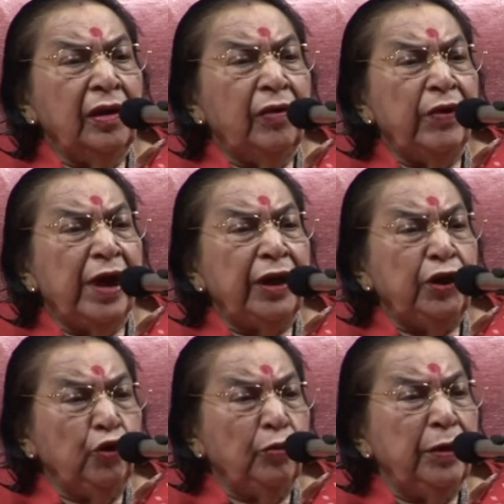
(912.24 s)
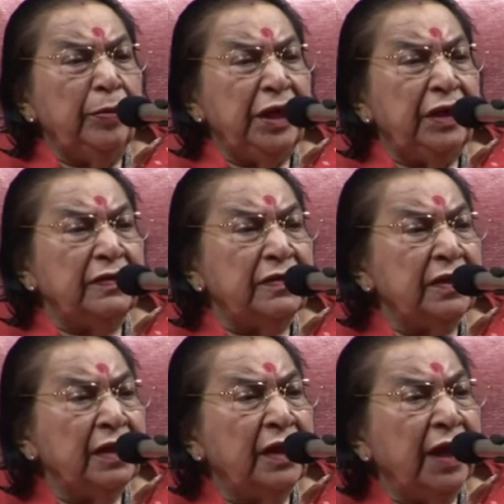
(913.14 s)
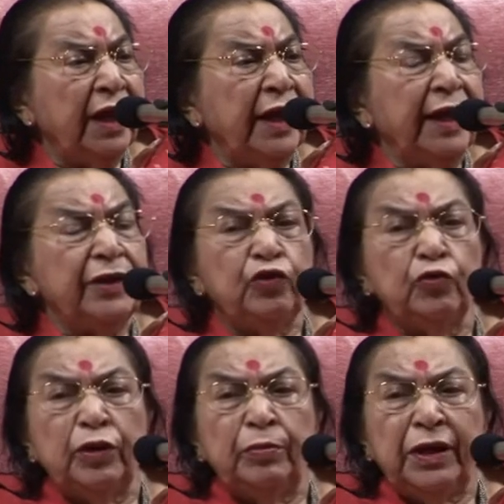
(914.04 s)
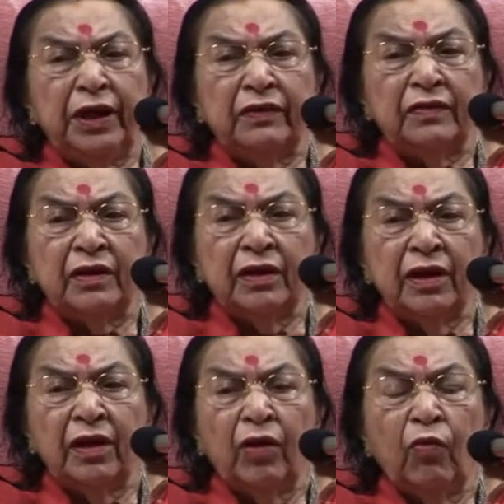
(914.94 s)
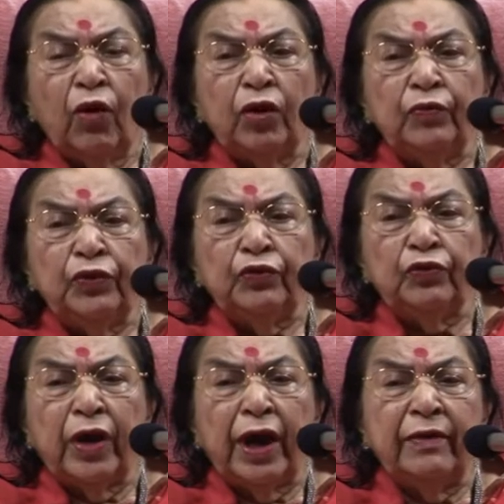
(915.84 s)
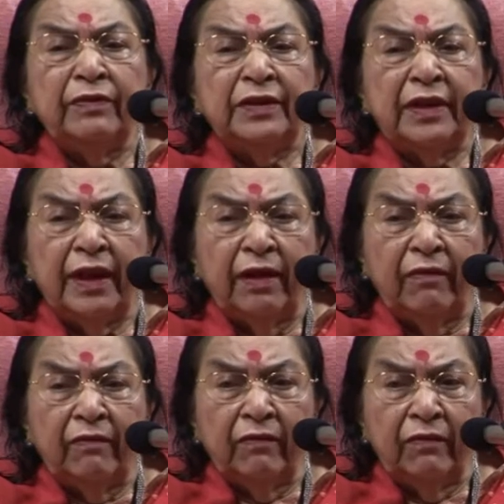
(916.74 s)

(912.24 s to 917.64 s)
We are human beings, and as human beings, what we should have is love,